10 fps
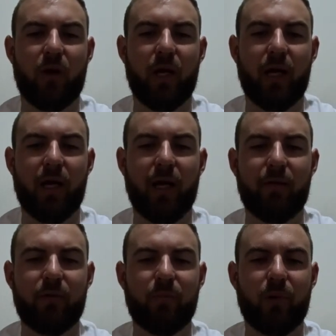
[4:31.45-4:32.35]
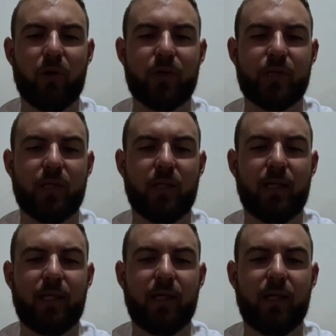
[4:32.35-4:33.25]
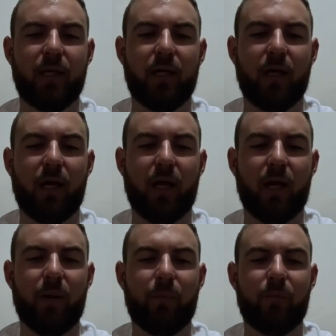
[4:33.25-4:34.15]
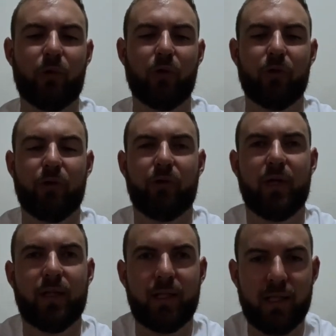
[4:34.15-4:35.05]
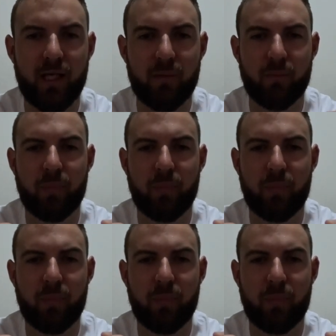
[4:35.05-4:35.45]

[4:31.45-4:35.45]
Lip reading: I haven't personally Googled it or anything yet,